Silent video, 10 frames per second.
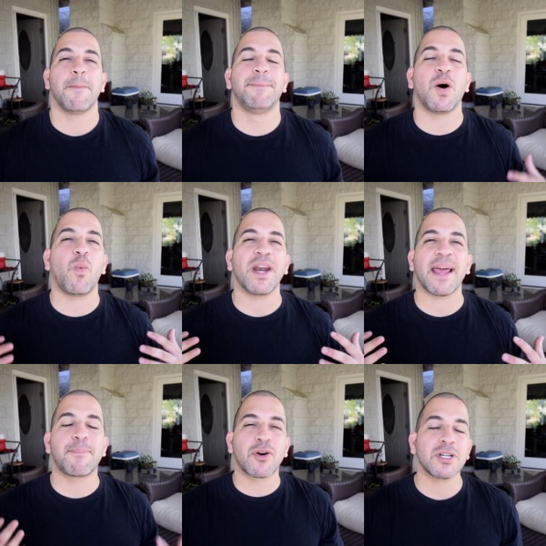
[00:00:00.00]
But what
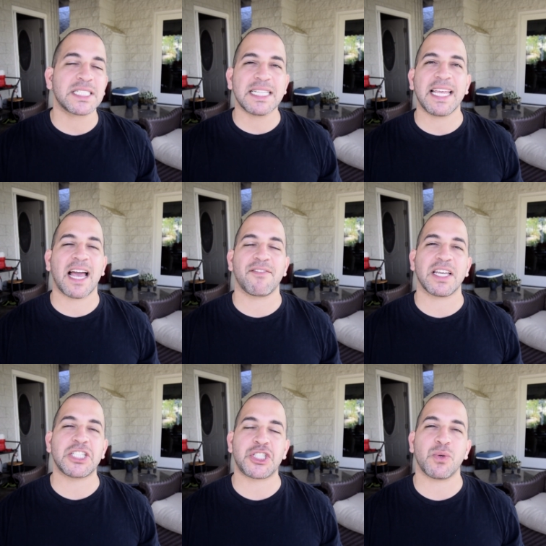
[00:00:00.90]
I personally have
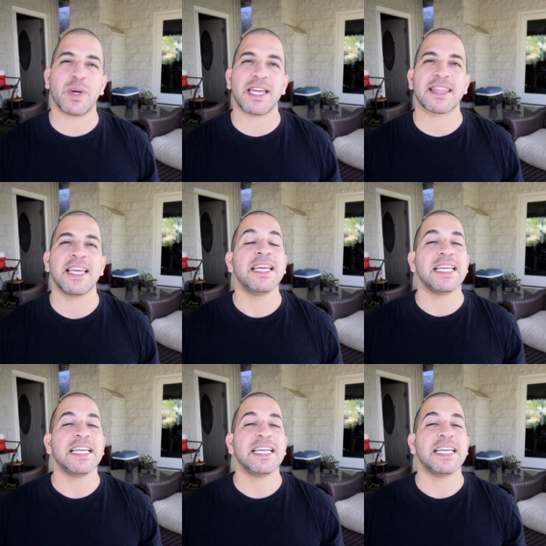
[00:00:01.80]
issue with